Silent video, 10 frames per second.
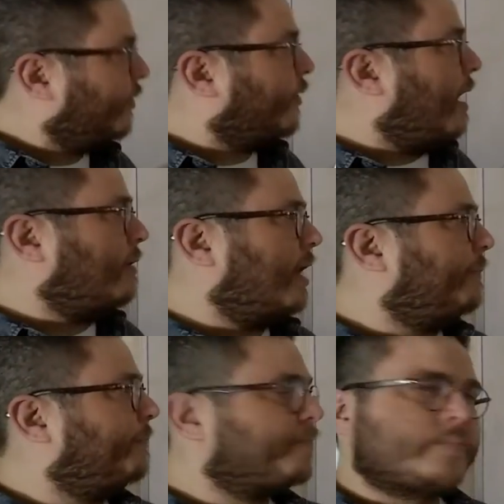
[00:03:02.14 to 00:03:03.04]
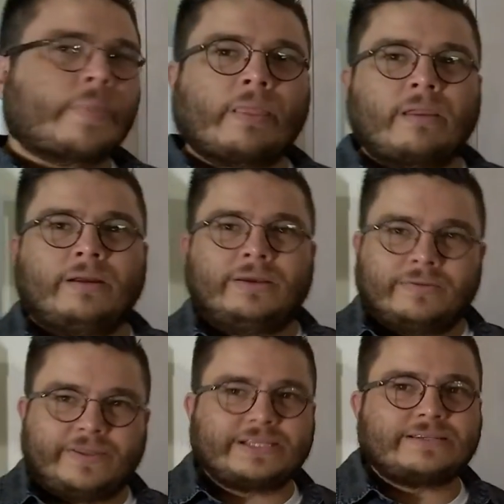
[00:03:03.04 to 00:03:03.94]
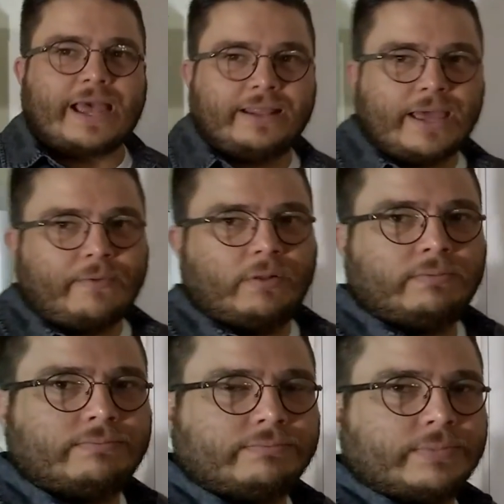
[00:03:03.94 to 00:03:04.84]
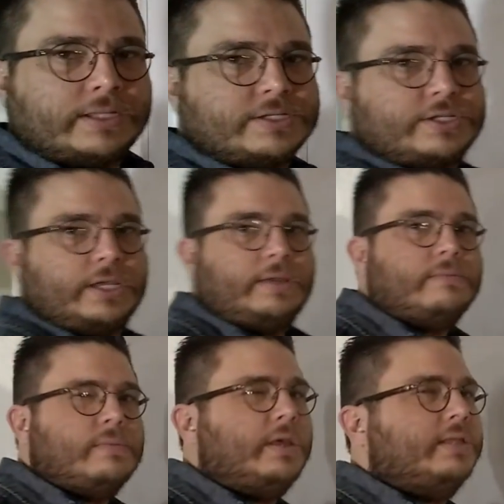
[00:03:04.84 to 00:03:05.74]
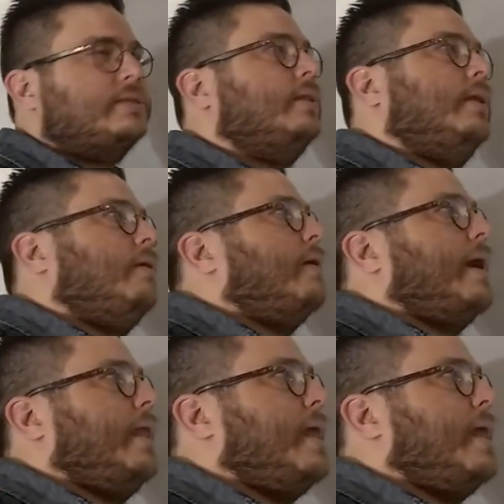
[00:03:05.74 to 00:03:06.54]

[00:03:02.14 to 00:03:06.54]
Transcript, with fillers: the ground up. This is eye level you see, it's a little eye